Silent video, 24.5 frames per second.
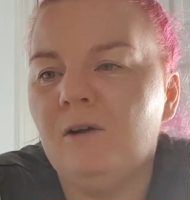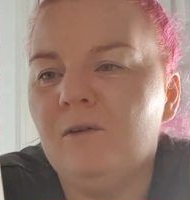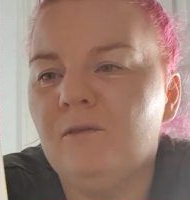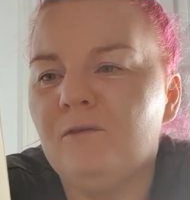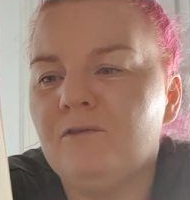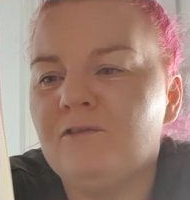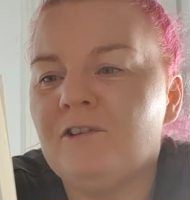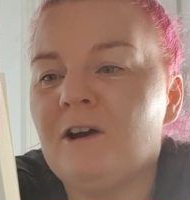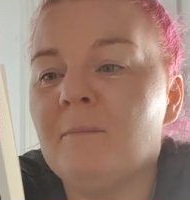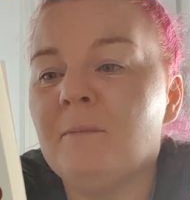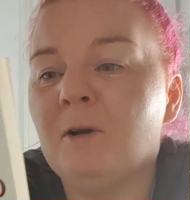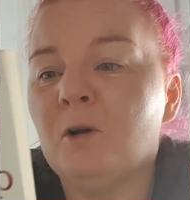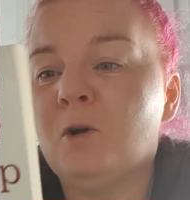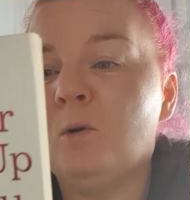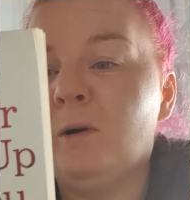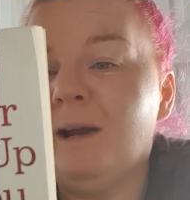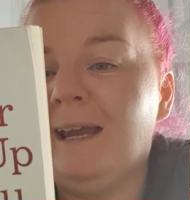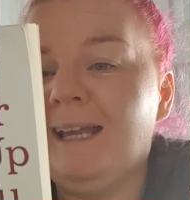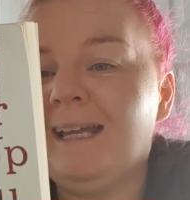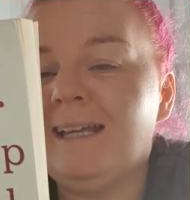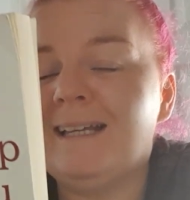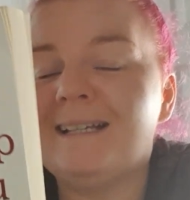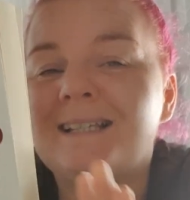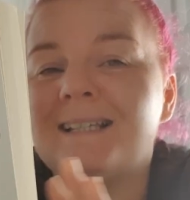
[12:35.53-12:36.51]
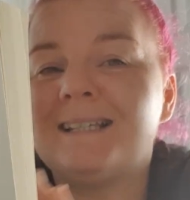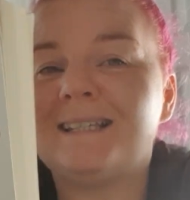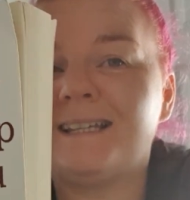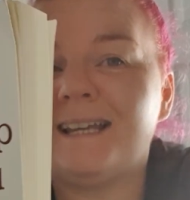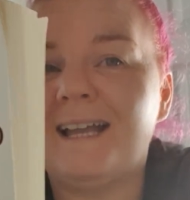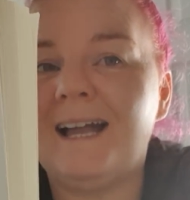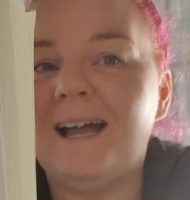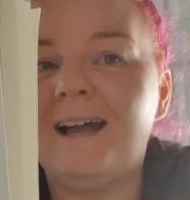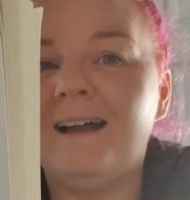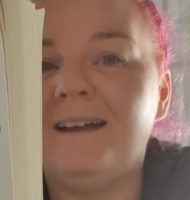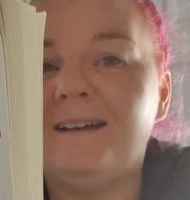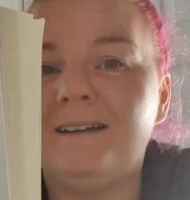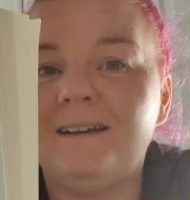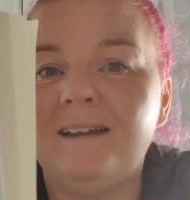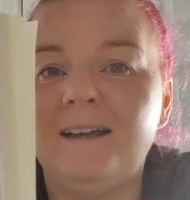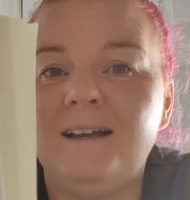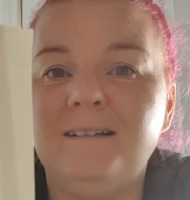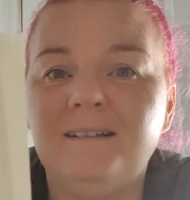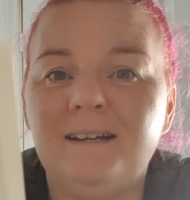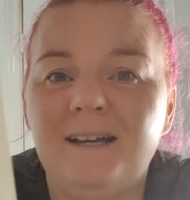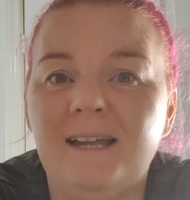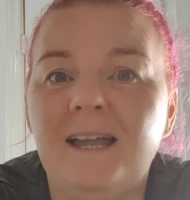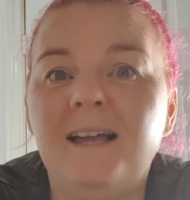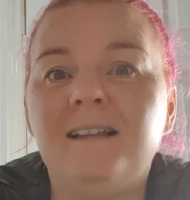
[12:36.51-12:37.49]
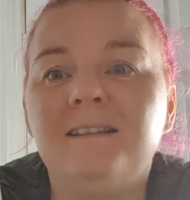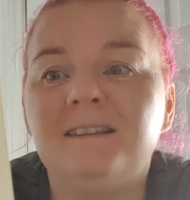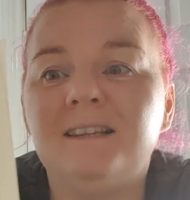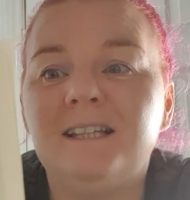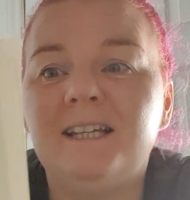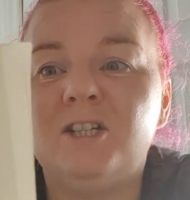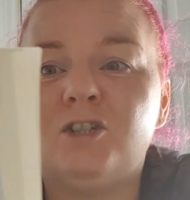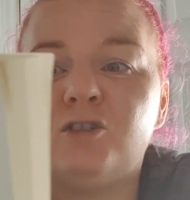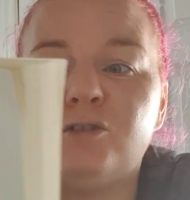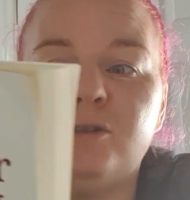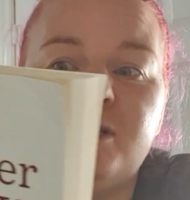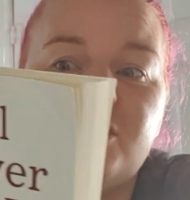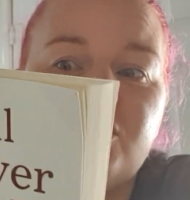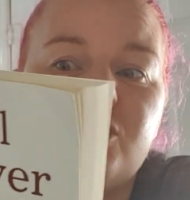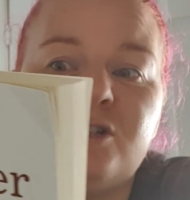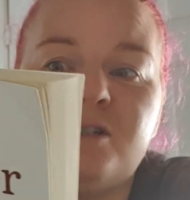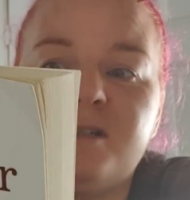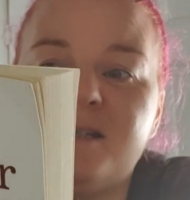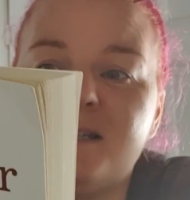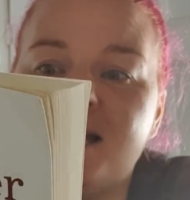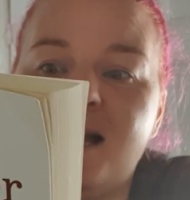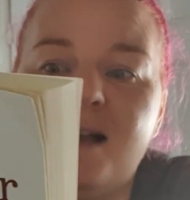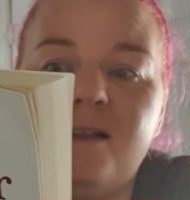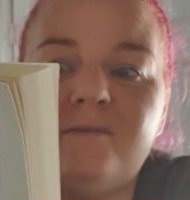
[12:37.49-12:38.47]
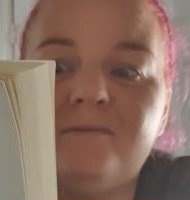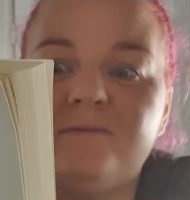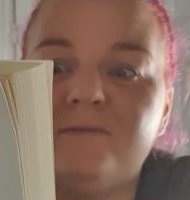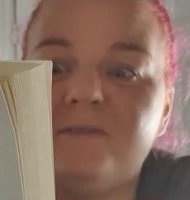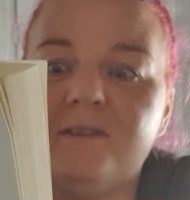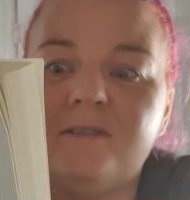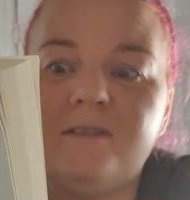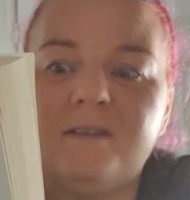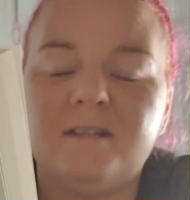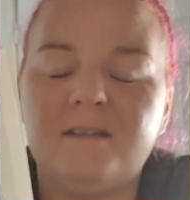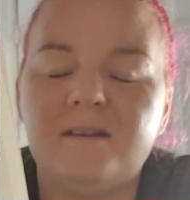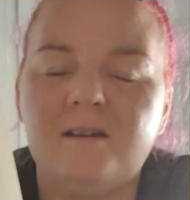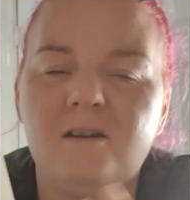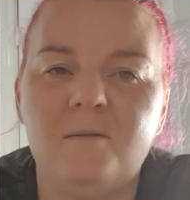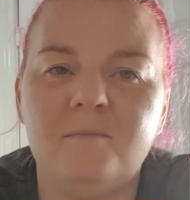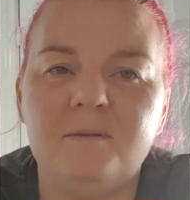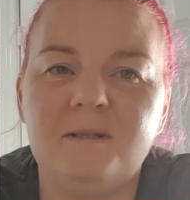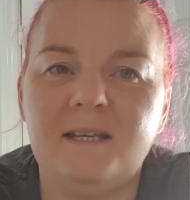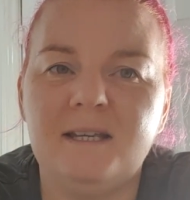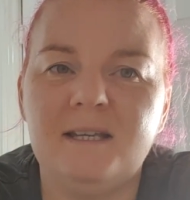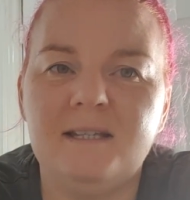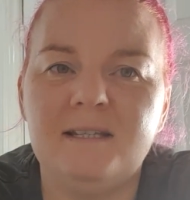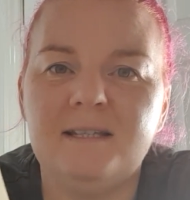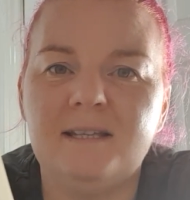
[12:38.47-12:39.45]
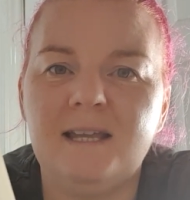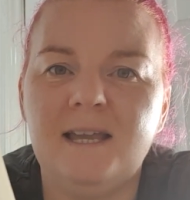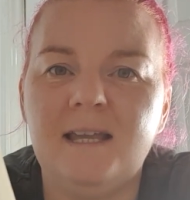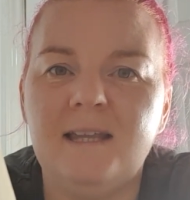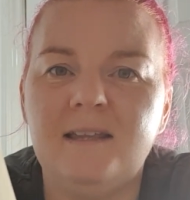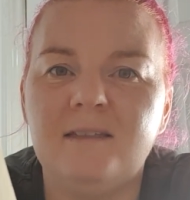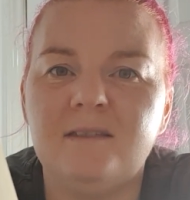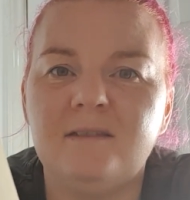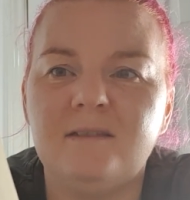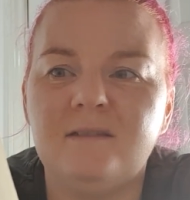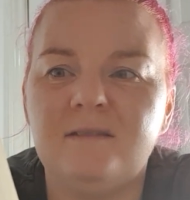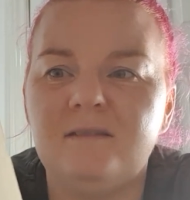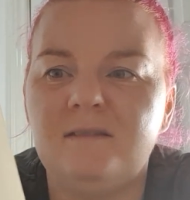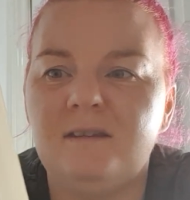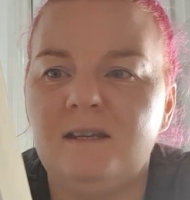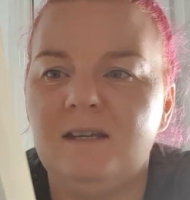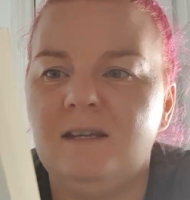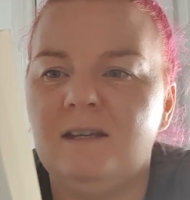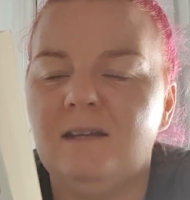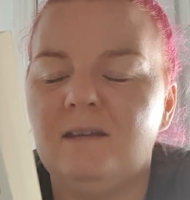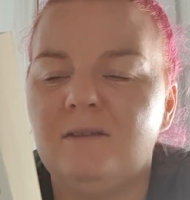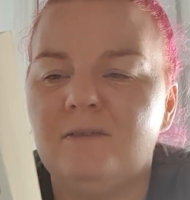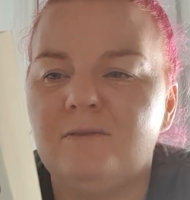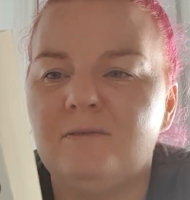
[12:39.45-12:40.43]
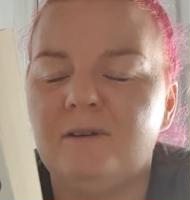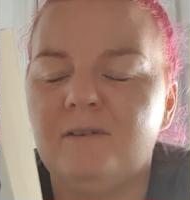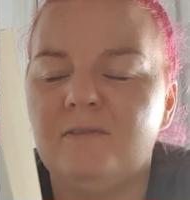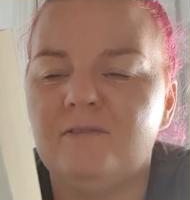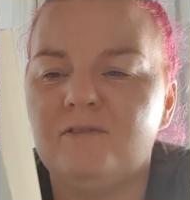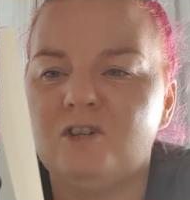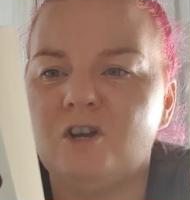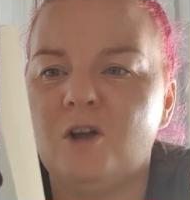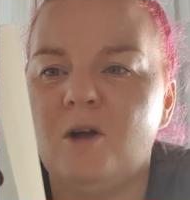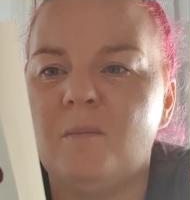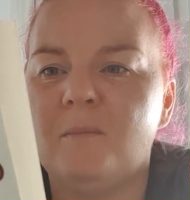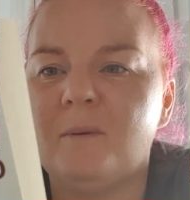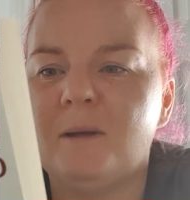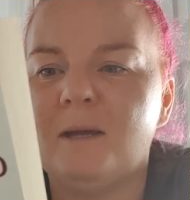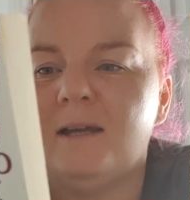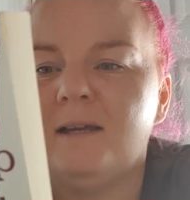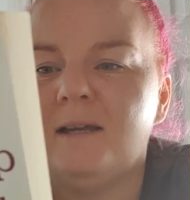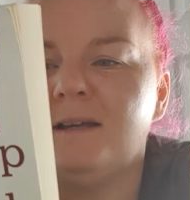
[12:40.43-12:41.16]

From a quick scan, like I literally just scanned the synopsis in the thrift shop,